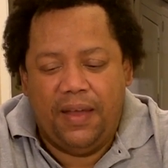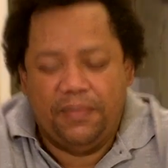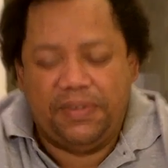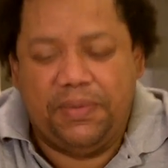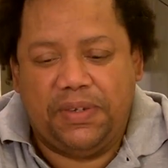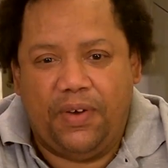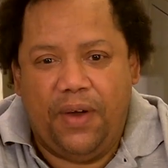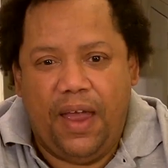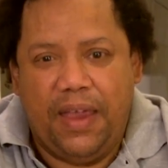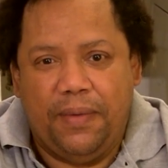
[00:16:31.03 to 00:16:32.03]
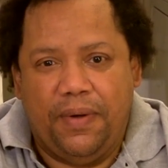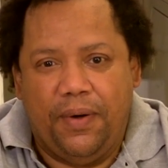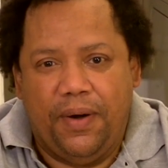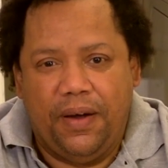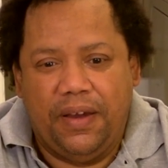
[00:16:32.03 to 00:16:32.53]
subscribe,
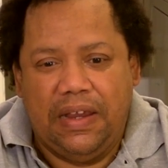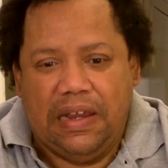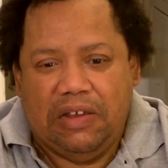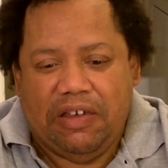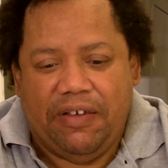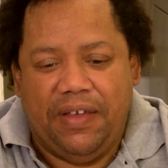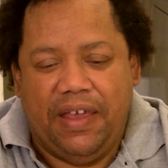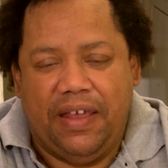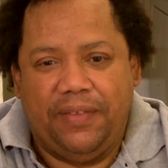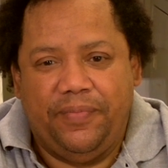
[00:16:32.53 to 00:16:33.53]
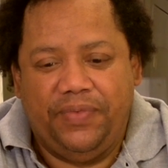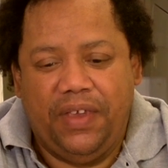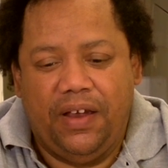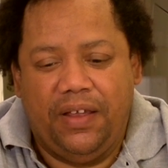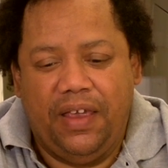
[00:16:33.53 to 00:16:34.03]
or to
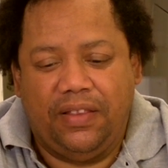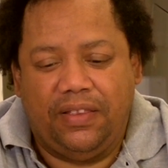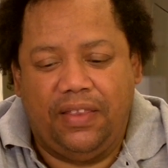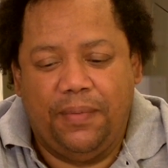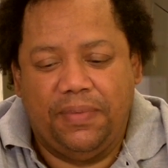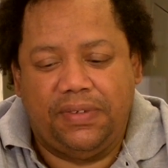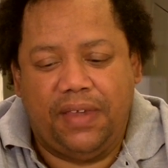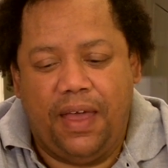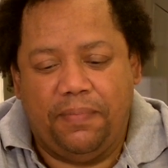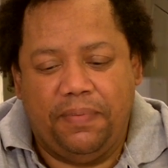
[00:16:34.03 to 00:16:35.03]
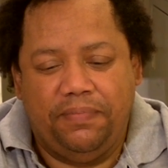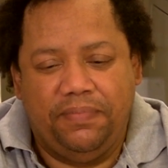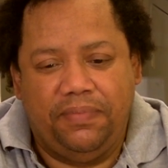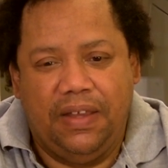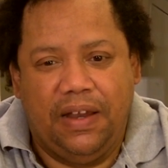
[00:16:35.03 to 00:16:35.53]
hit thumbs up,
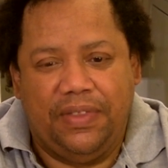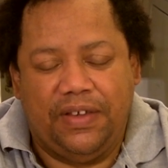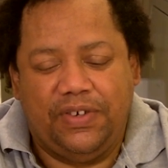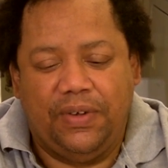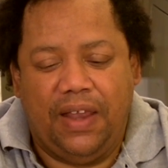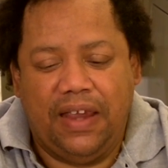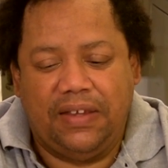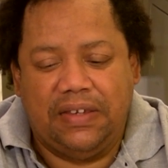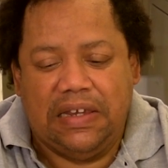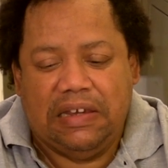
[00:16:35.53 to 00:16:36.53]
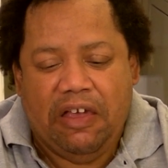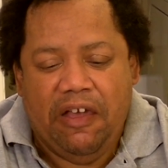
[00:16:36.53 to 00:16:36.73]
that you liked it.